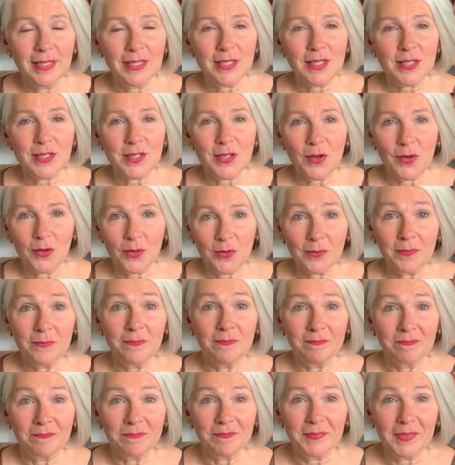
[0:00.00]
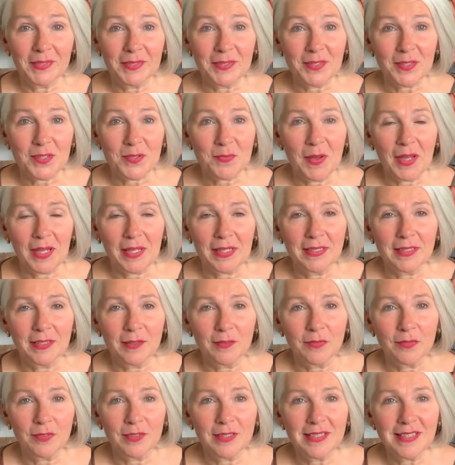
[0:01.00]
So it does make a
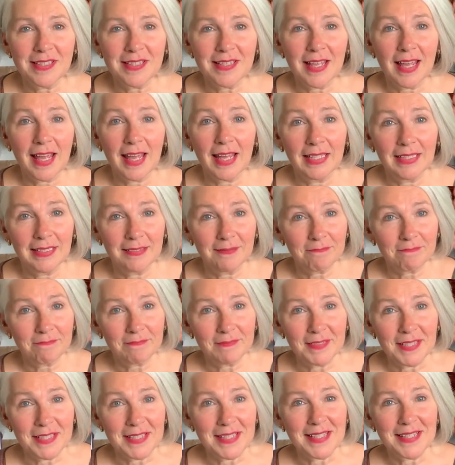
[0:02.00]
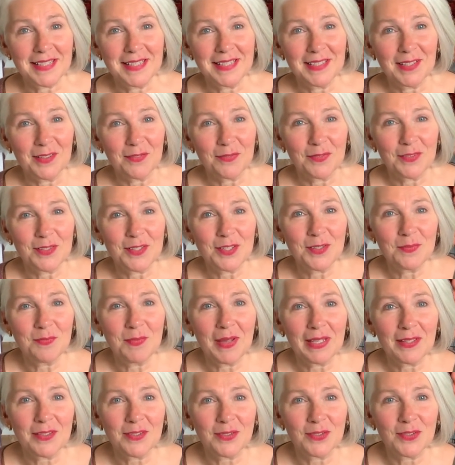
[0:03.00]
difference, and this is the difference it
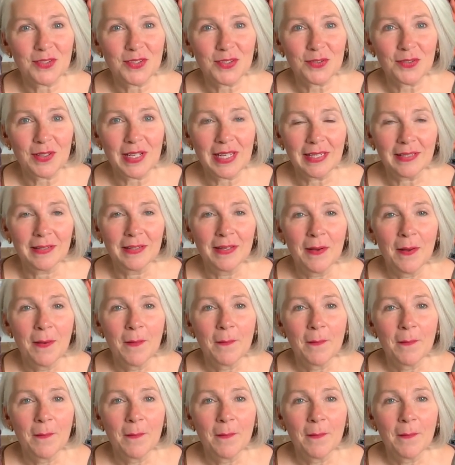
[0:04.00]
makes on screen.